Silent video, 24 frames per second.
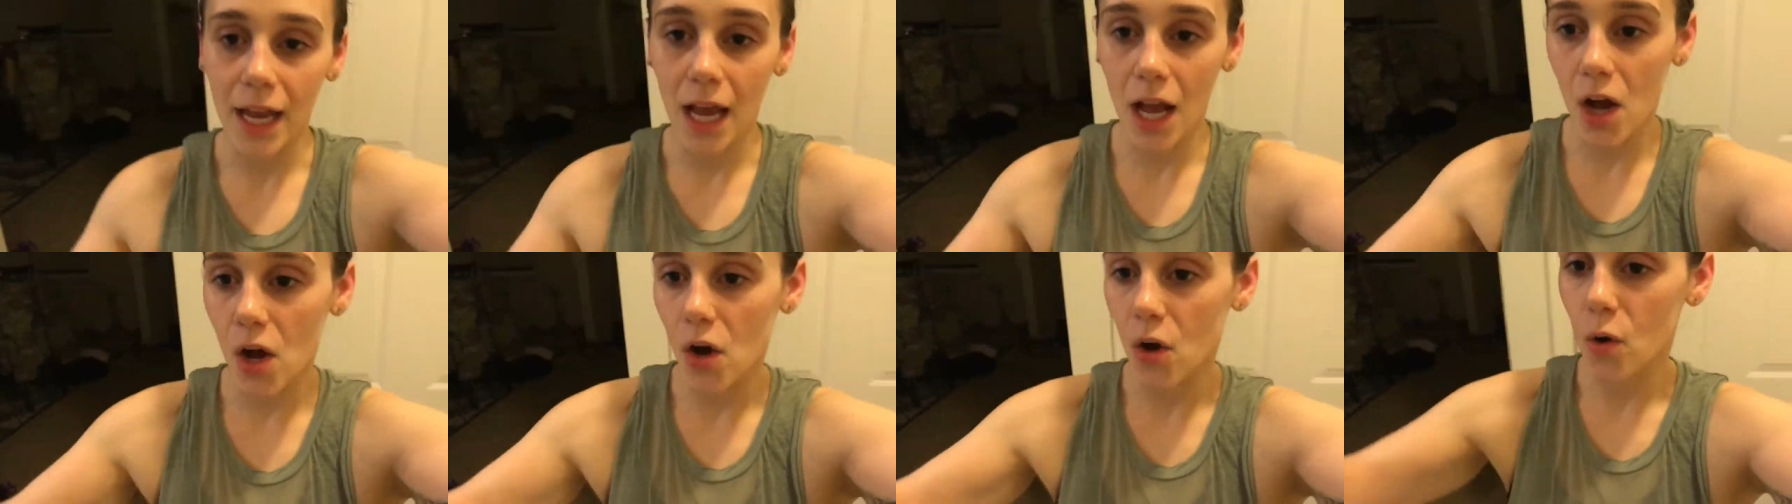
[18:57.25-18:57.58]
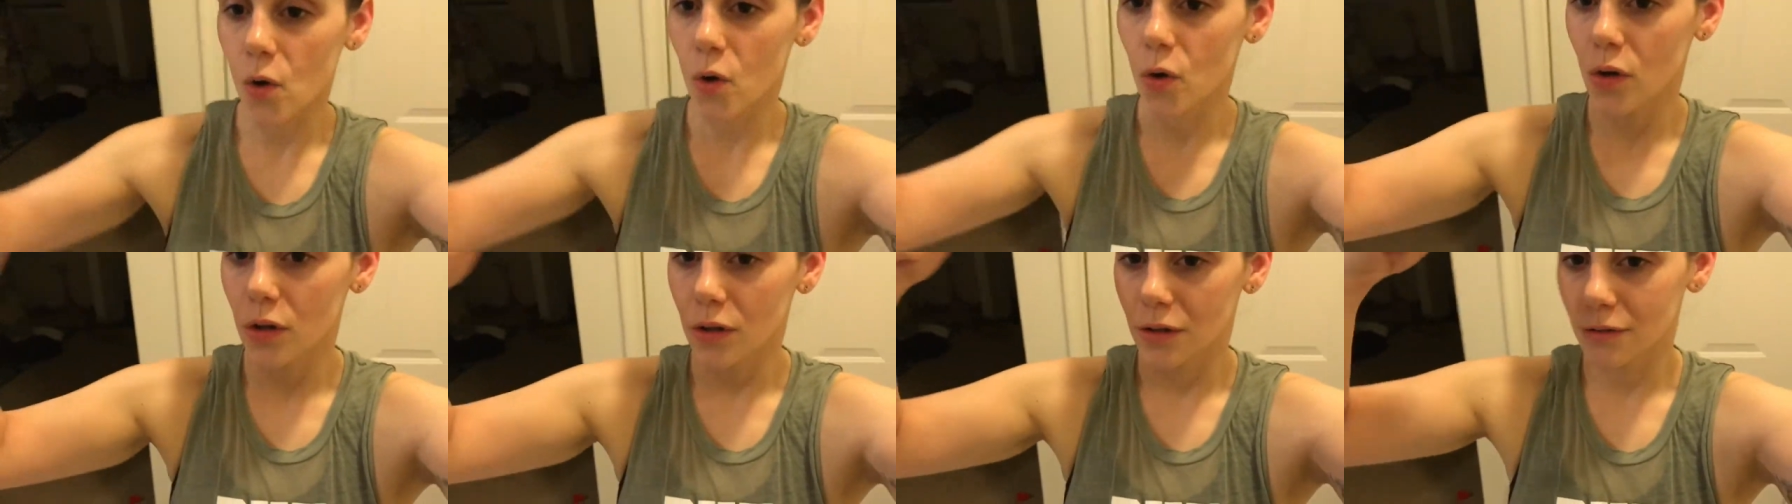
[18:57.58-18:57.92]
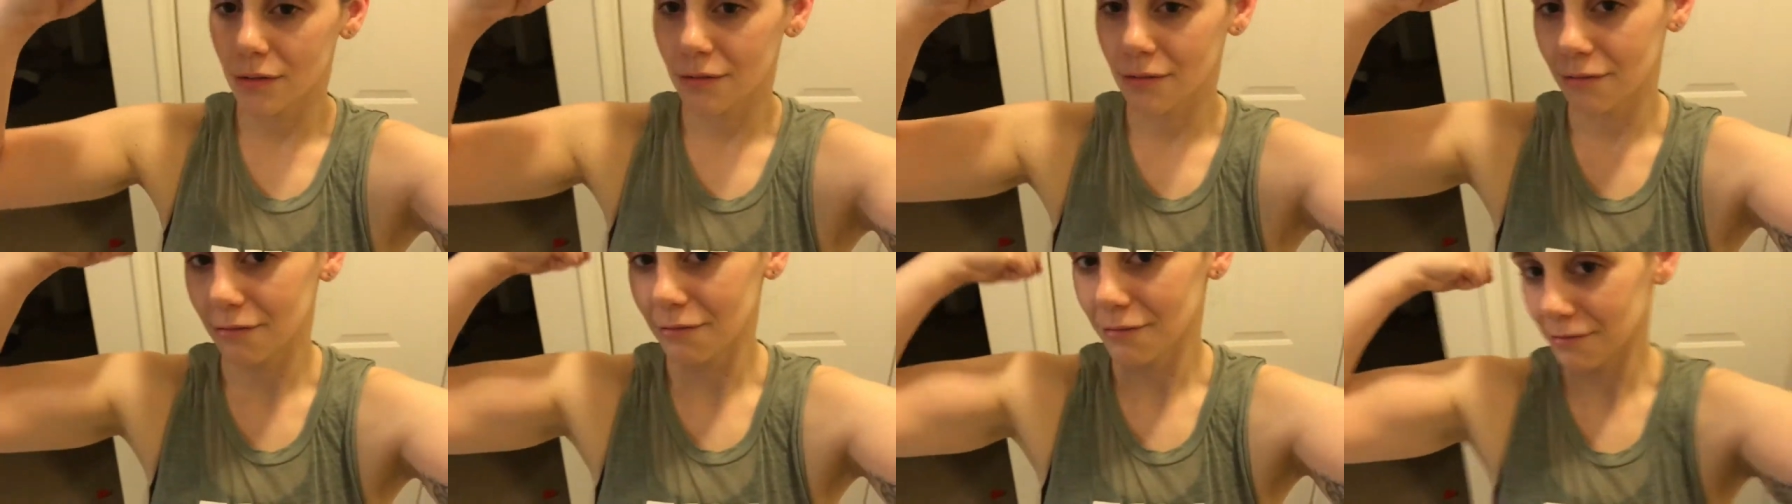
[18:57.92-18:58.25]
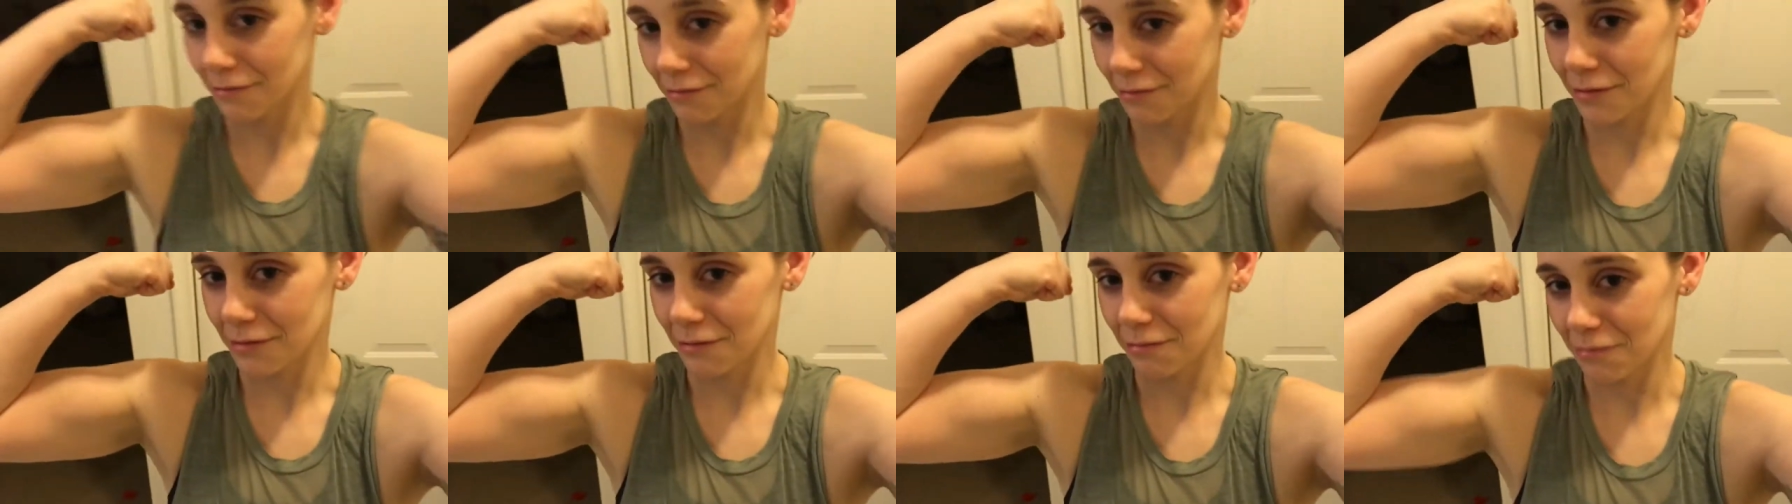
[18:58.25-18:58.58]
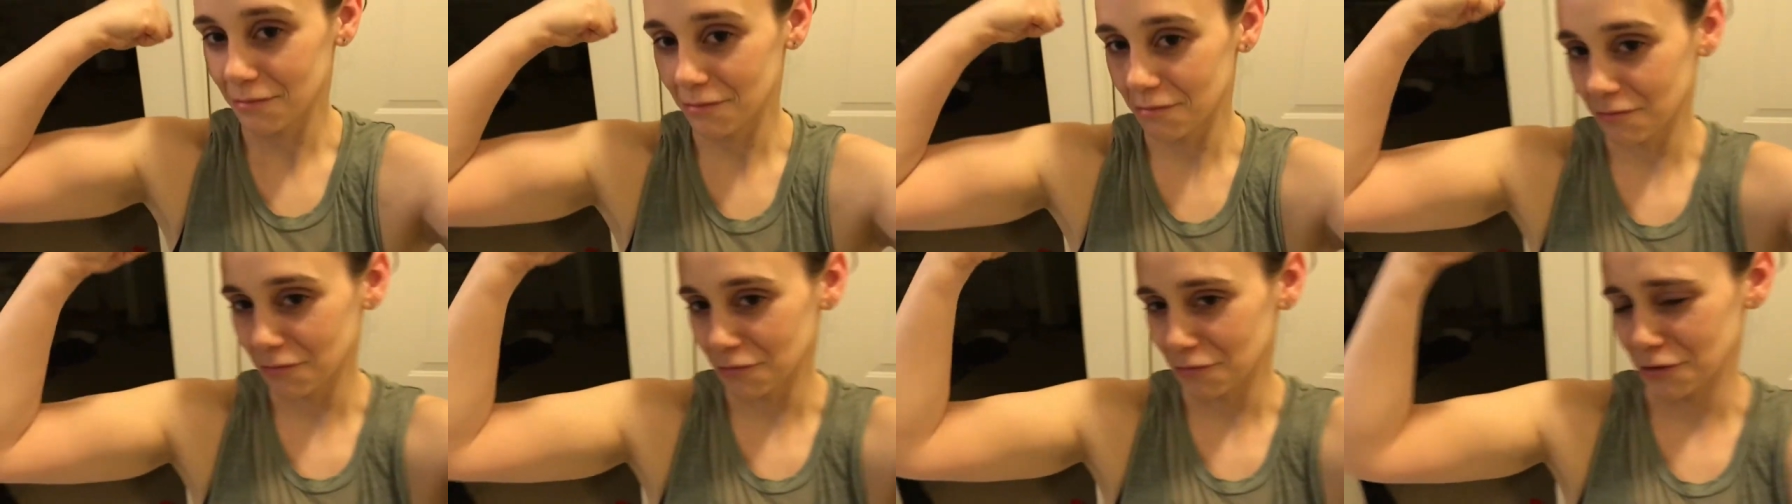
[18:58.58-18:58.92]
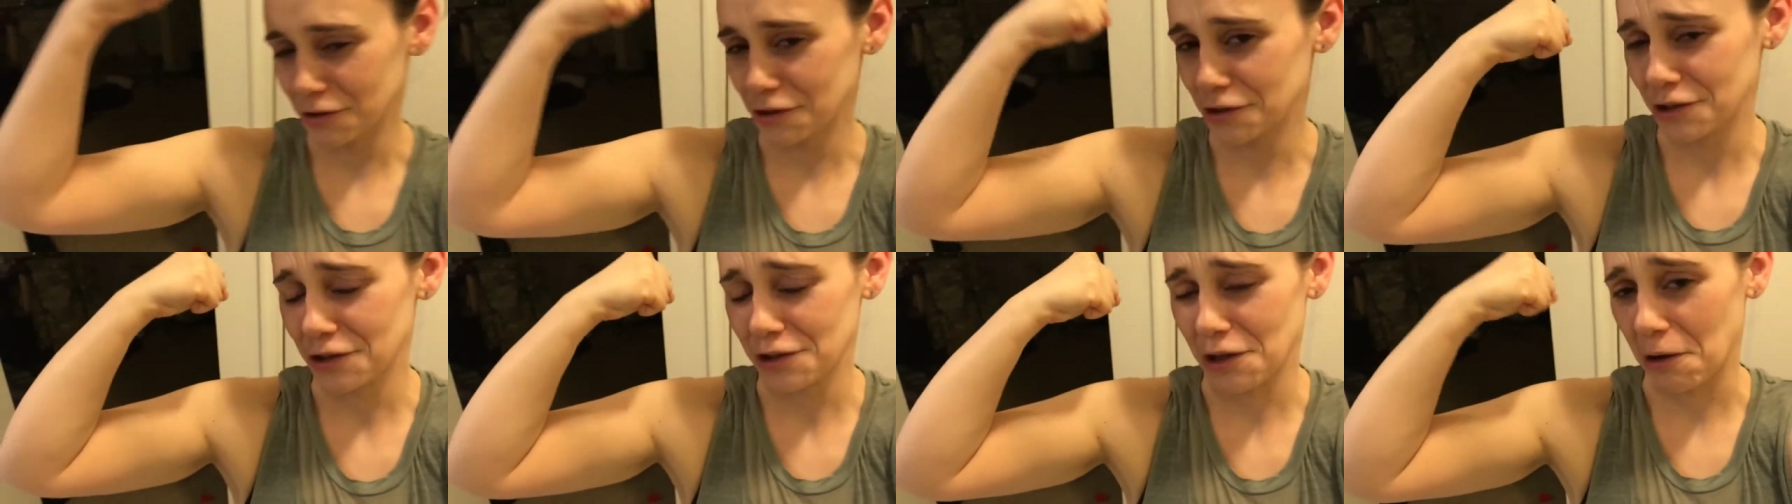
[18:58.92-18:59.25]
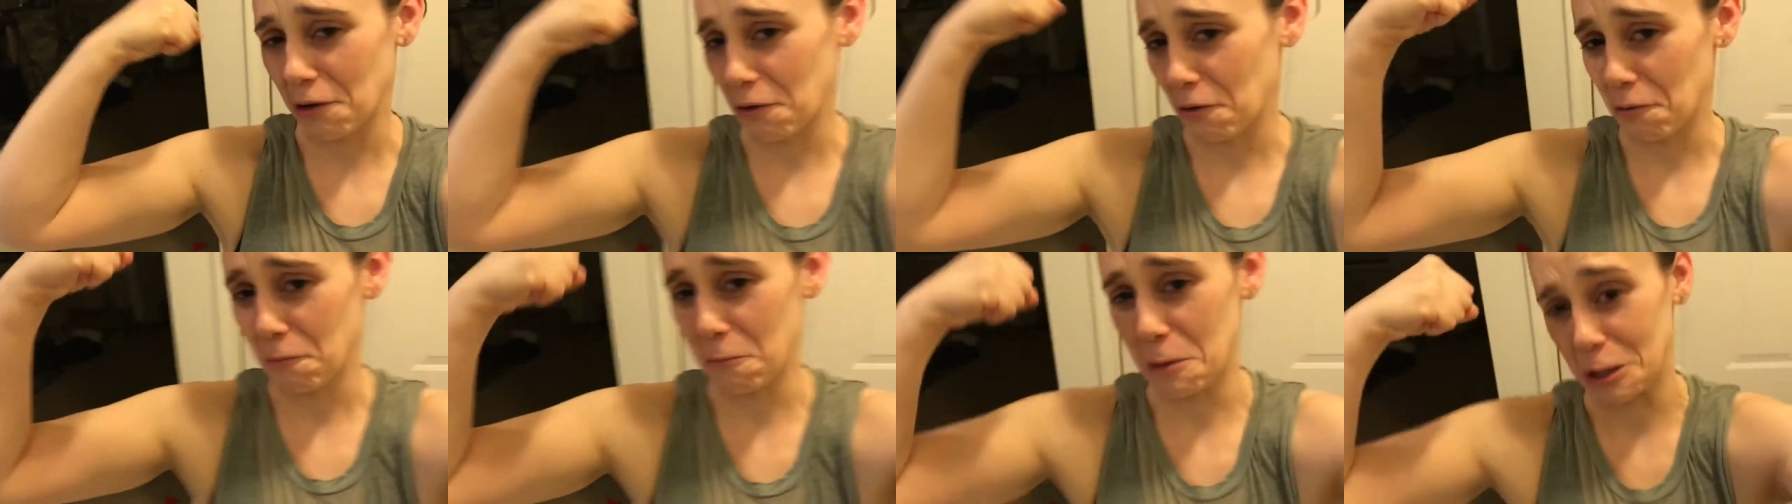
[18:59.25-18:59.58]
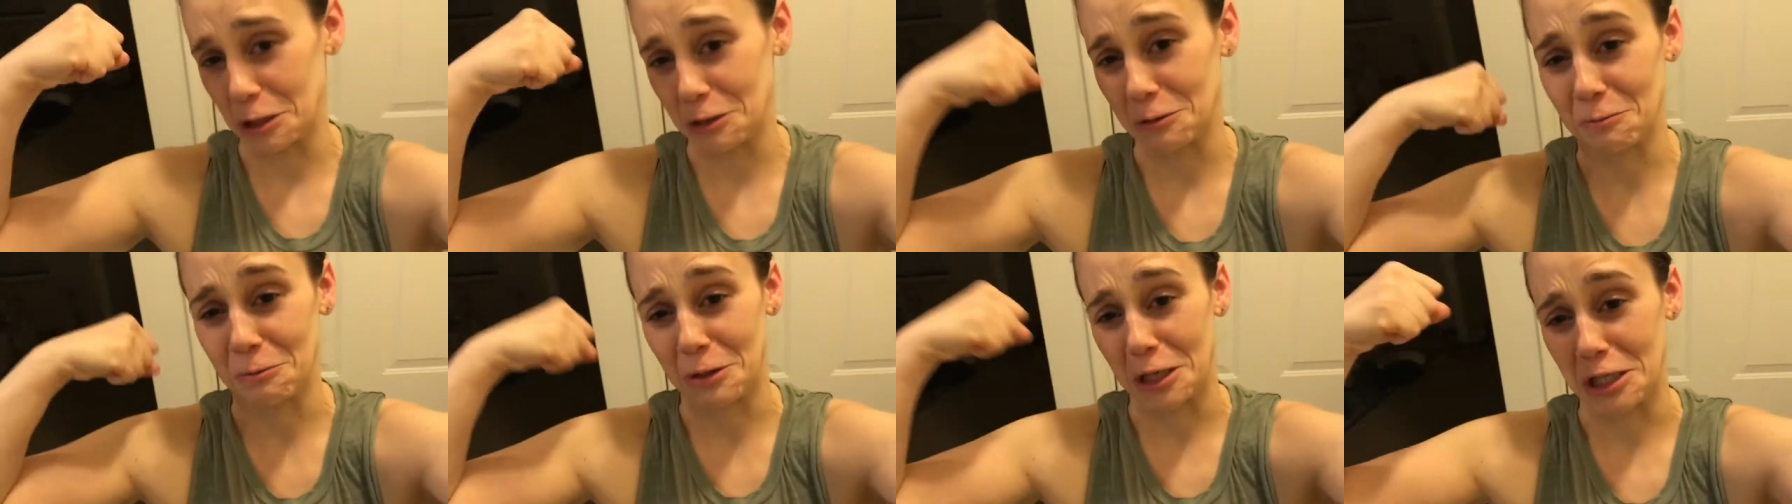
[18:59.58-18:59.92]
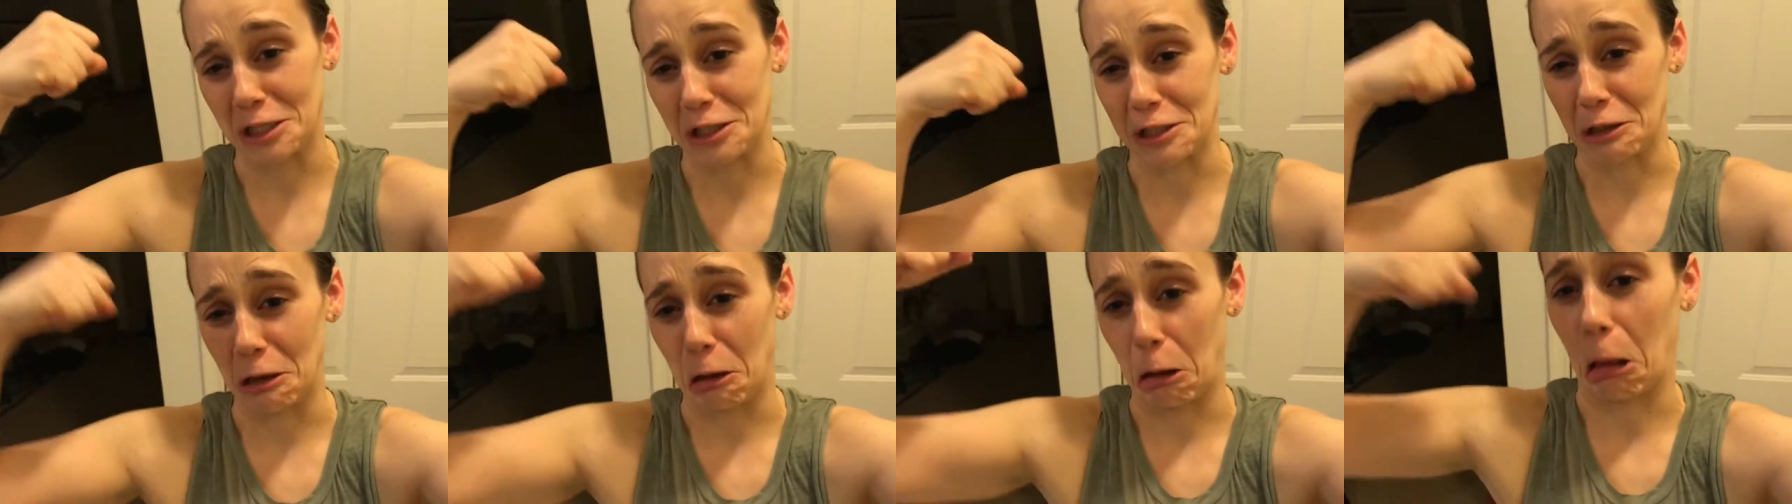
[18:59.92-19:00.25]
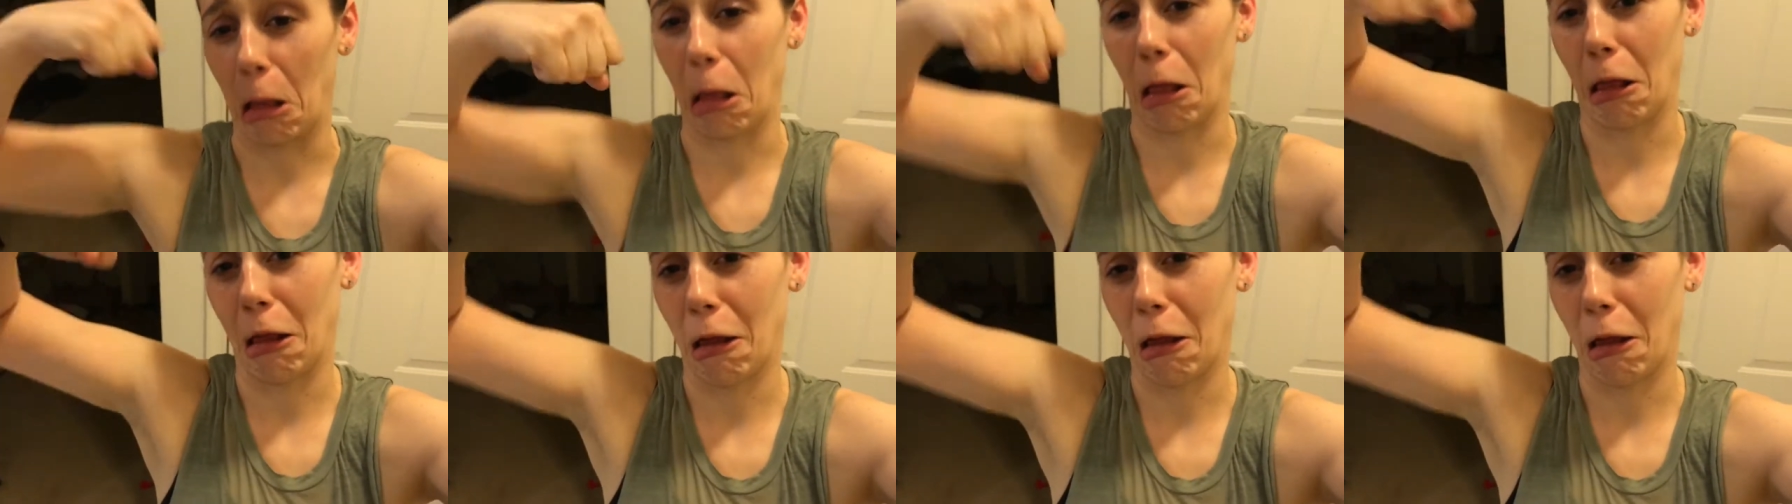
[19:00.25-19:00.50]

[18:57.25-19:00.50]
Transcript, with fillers: how so much muscle.